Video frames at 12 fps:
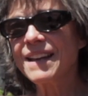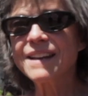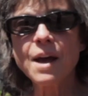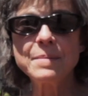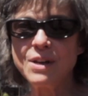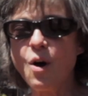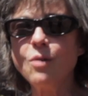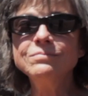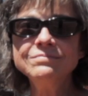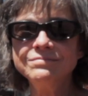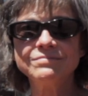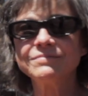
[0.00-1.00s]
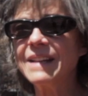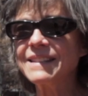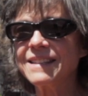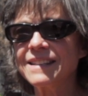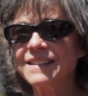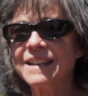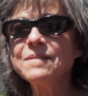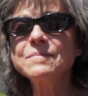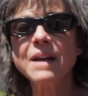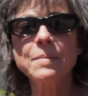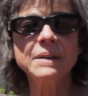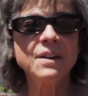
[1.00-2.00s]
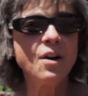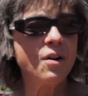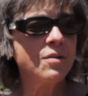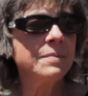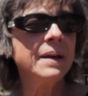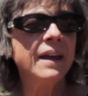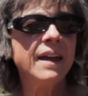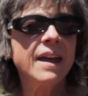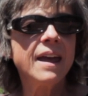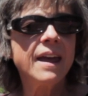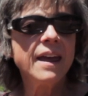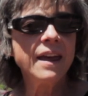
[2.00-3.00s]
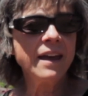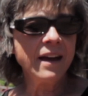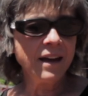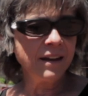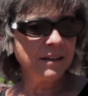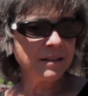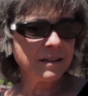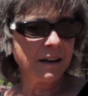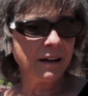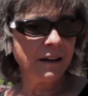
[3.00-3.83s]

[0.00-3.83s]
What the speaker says: Coming home, that's easy. Coming home and